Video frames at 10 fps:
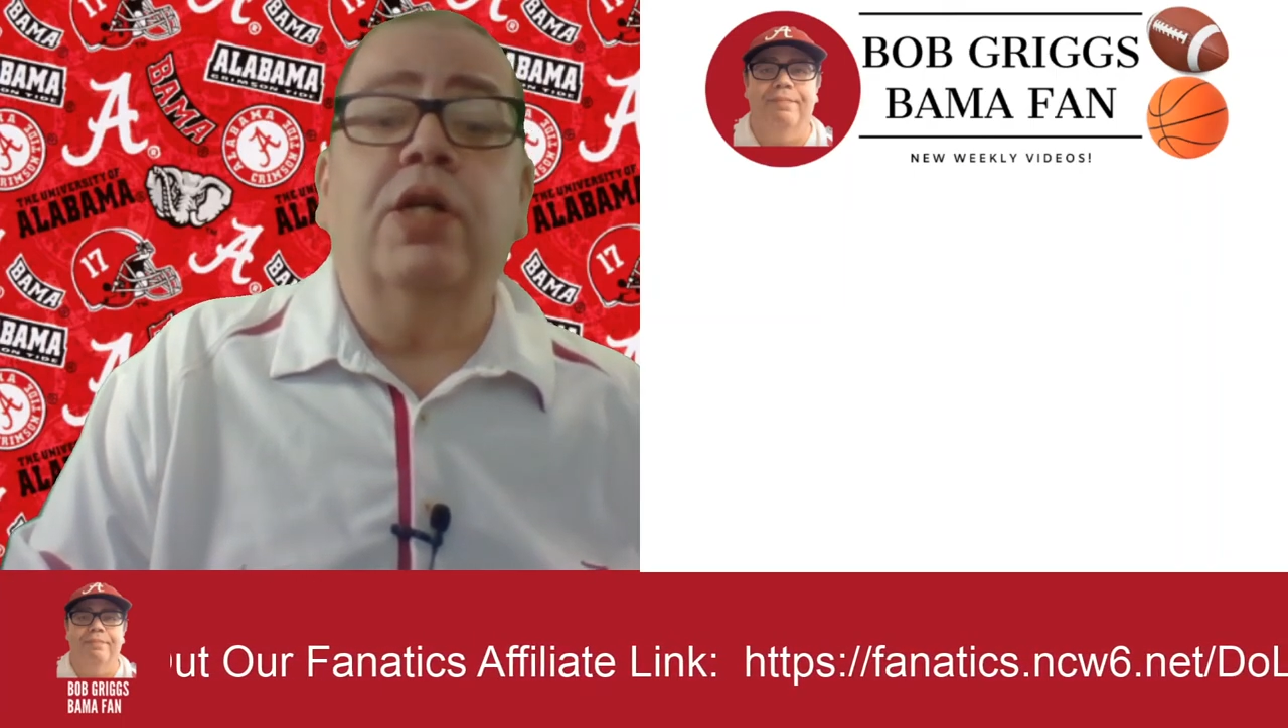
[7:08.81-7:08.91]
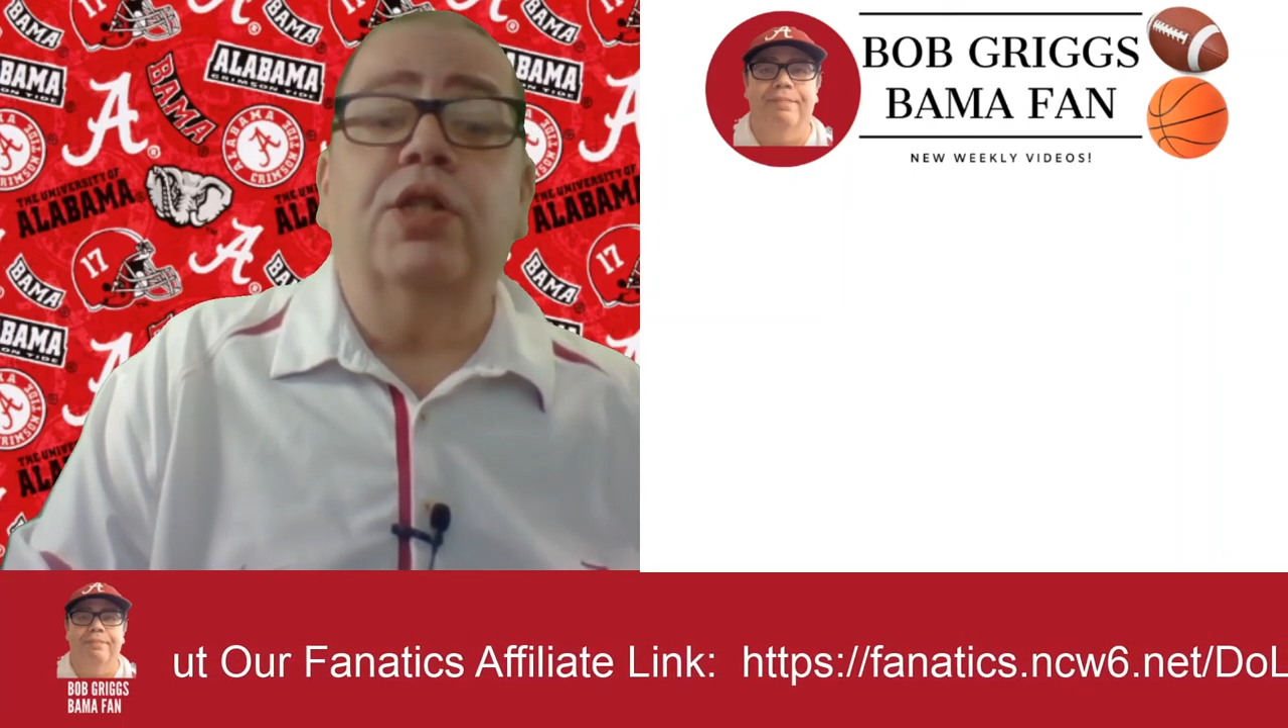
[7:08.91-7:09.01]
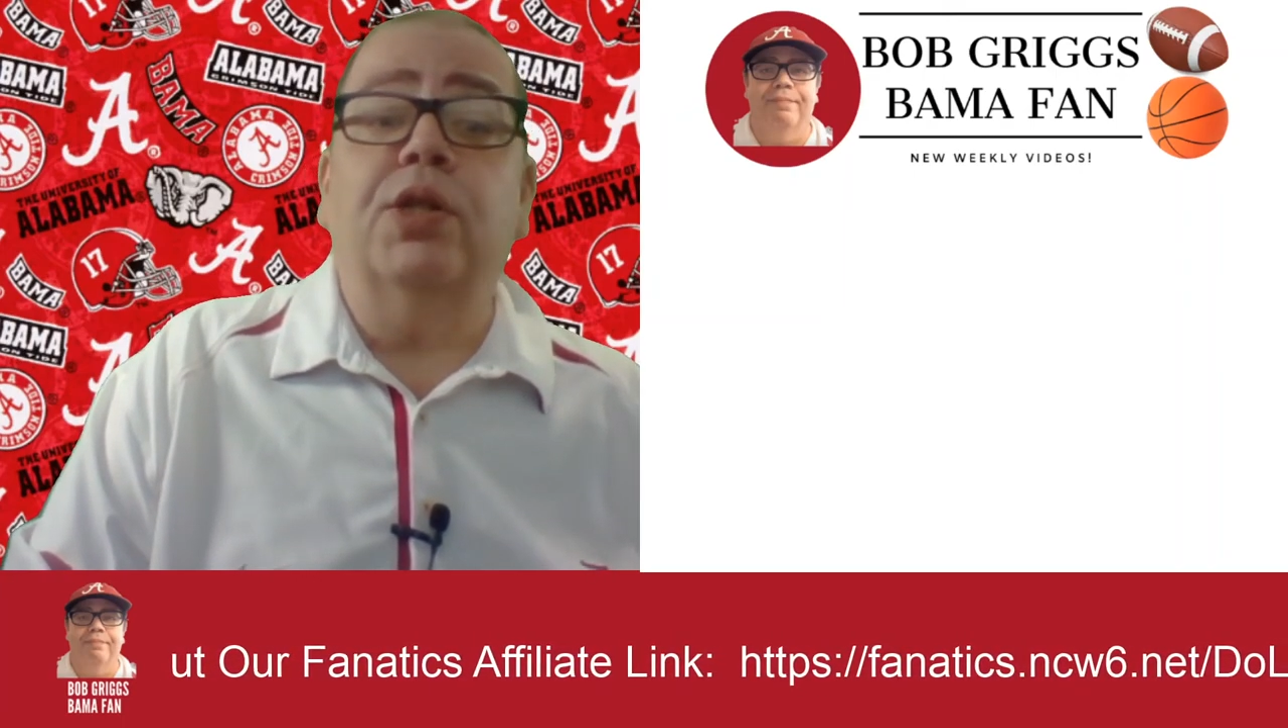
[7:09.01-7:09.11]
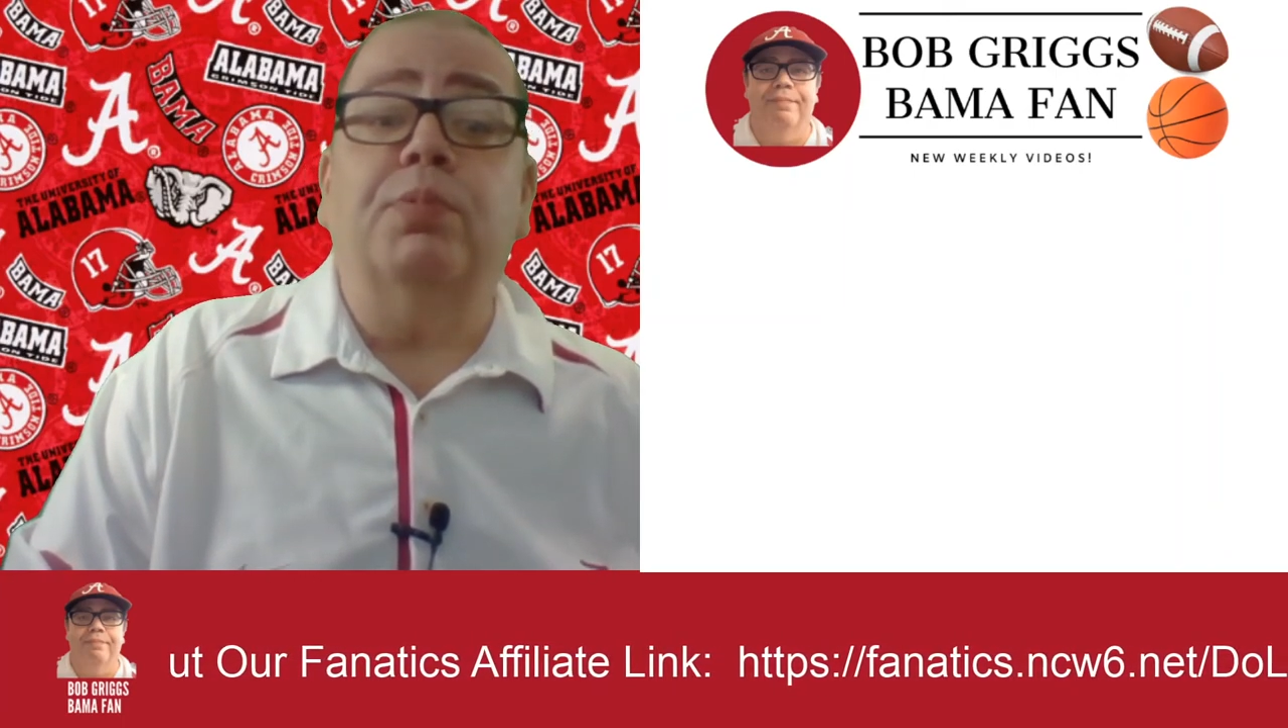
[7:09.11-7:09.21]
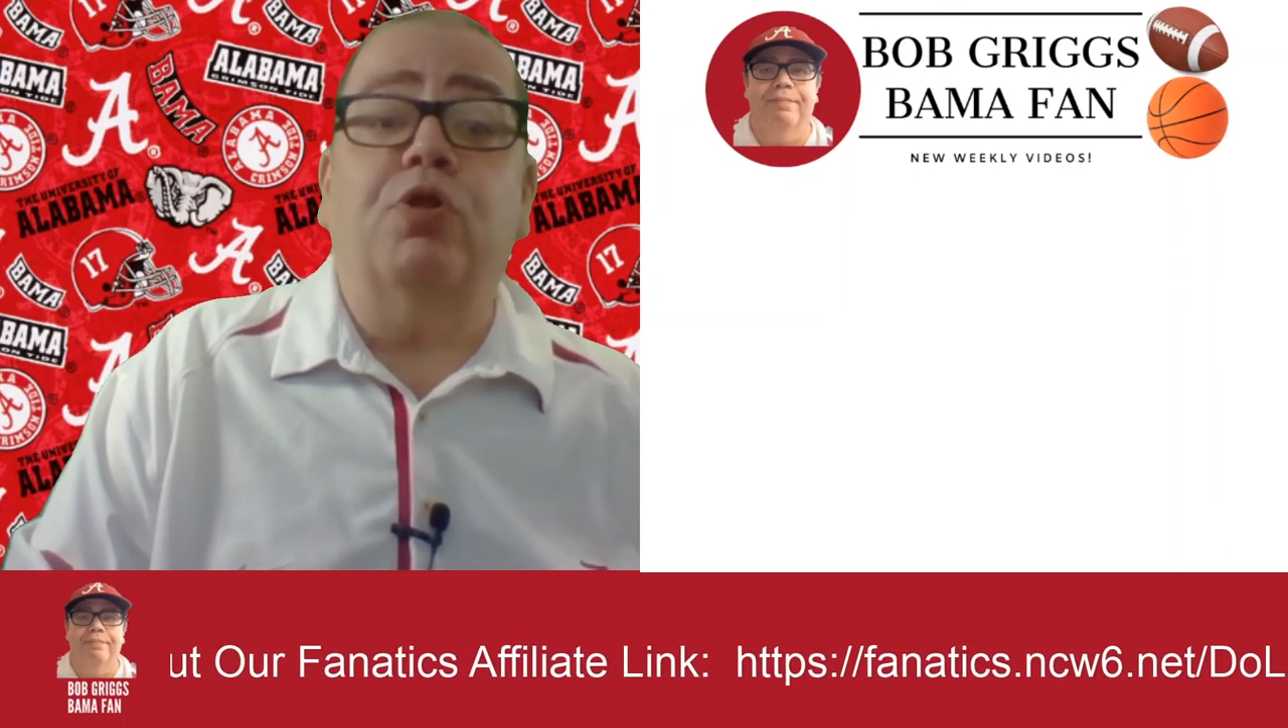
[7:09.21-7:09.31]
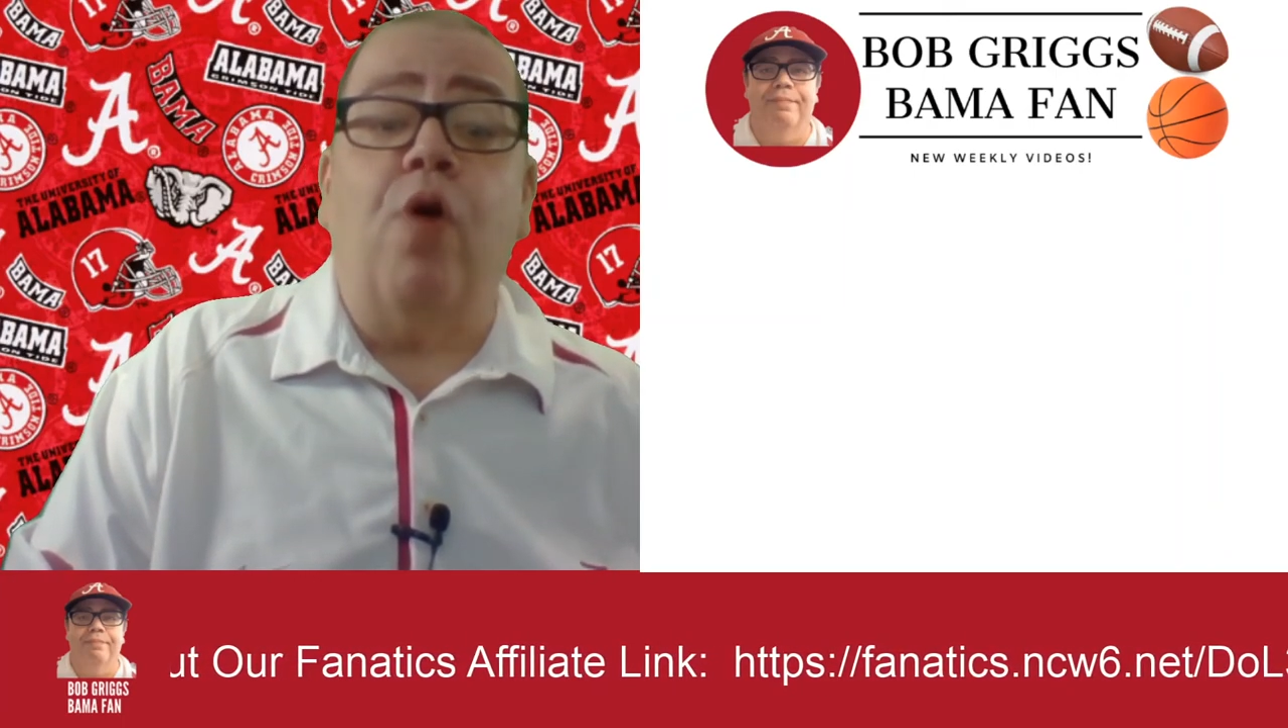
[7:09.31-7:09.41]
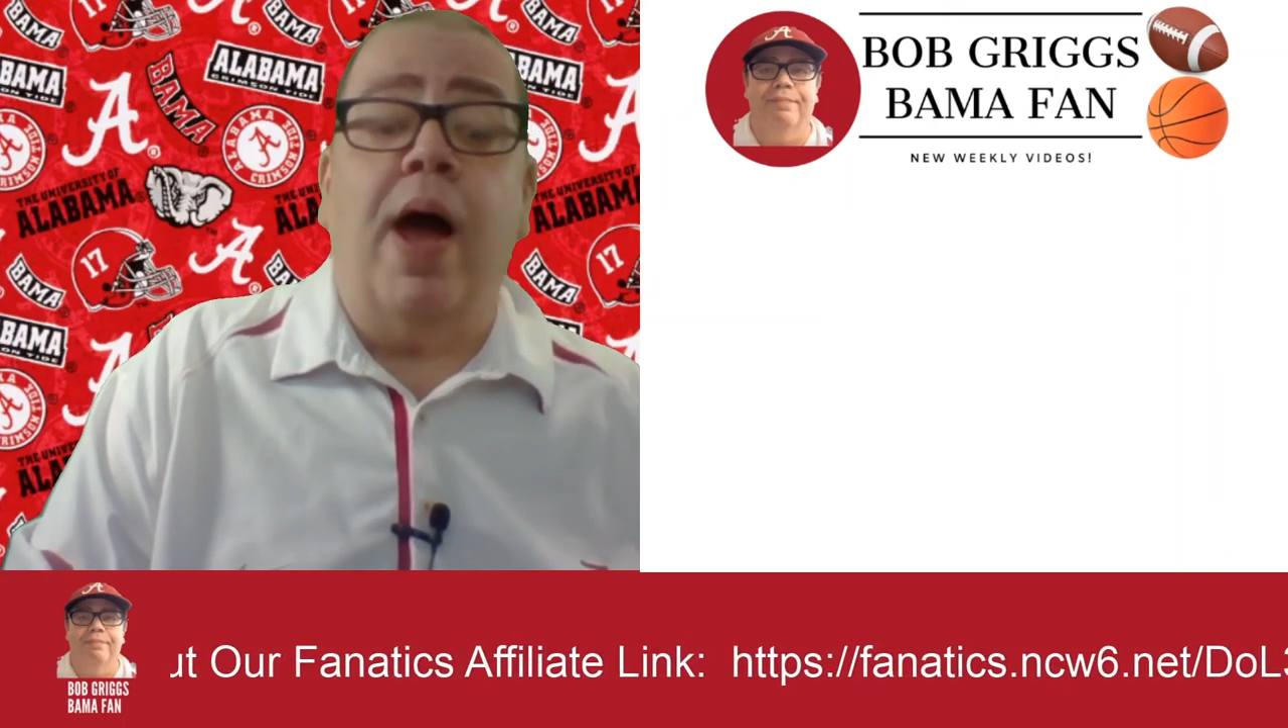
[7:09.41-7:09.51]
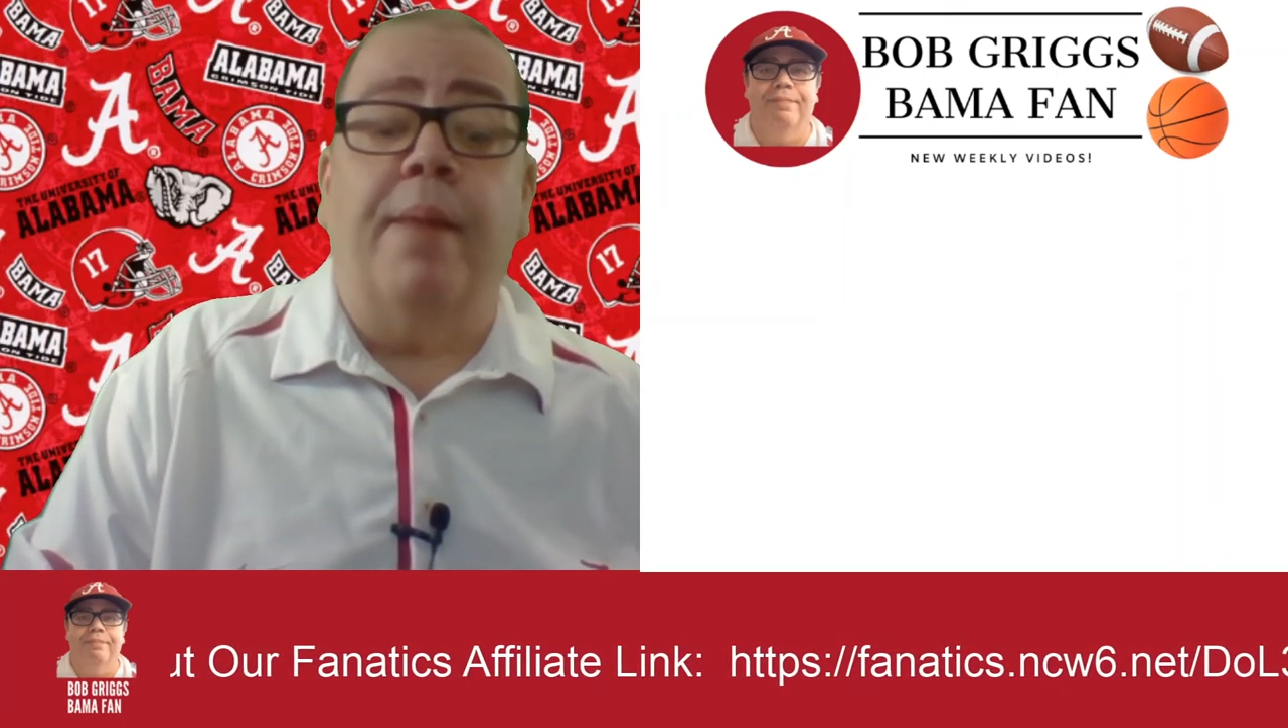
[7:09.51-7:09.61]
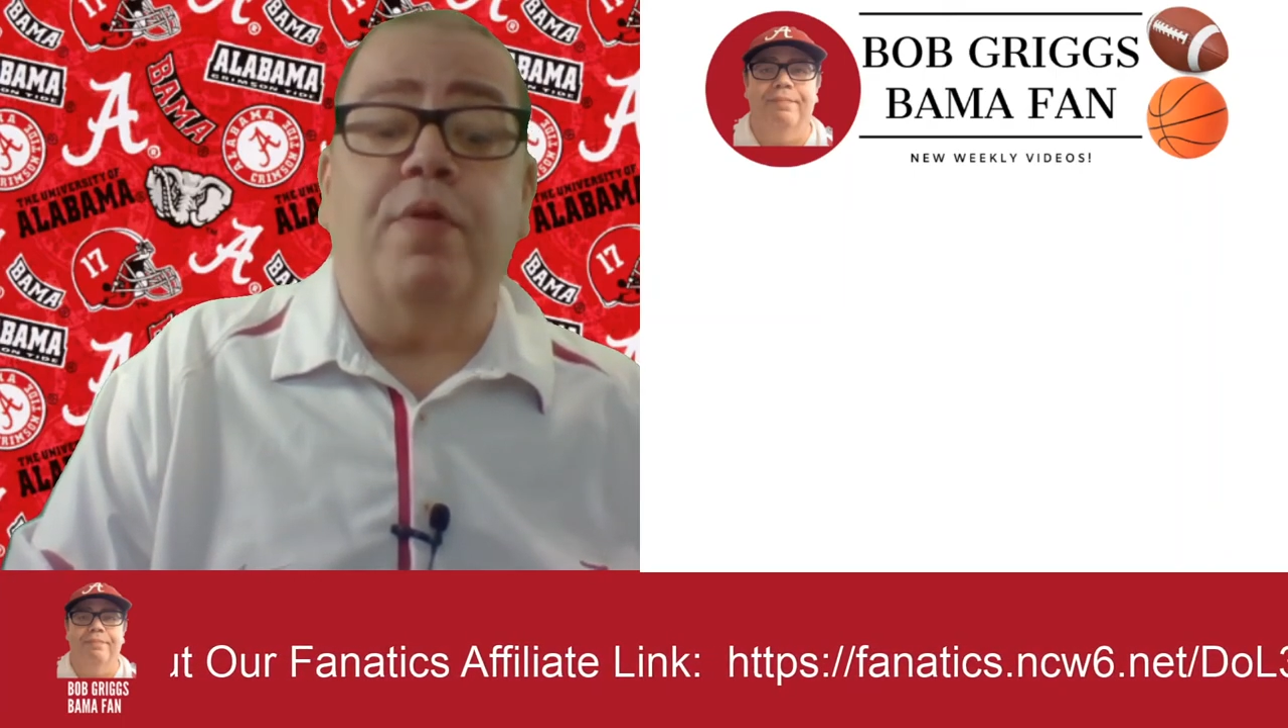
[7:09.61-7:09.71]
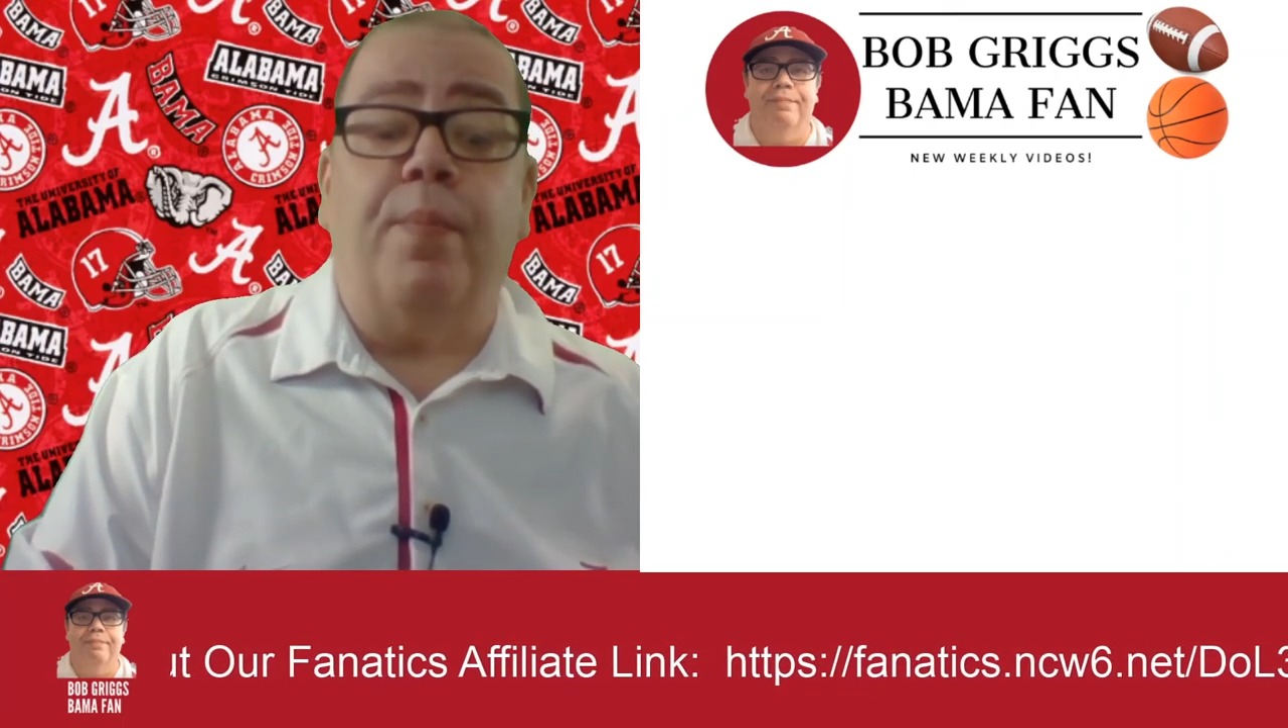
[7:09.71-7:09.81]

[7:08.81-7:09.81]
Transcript: Subscribe